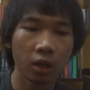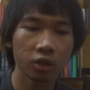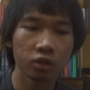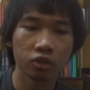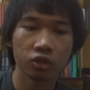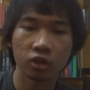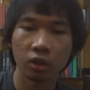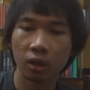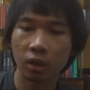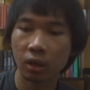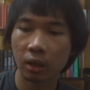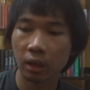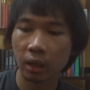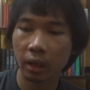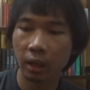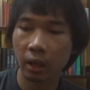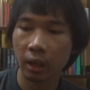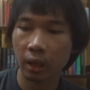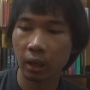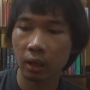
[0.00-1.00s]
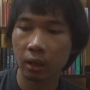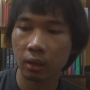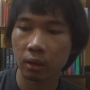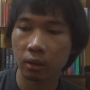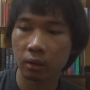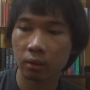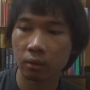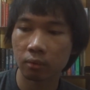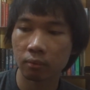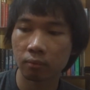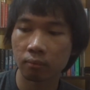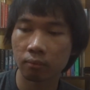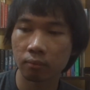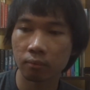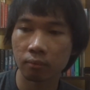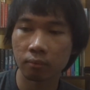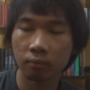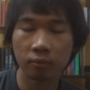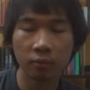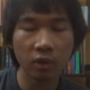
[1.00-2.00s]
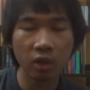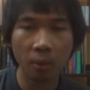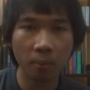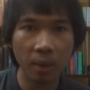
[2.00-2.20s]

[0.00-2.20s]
juggling, you know,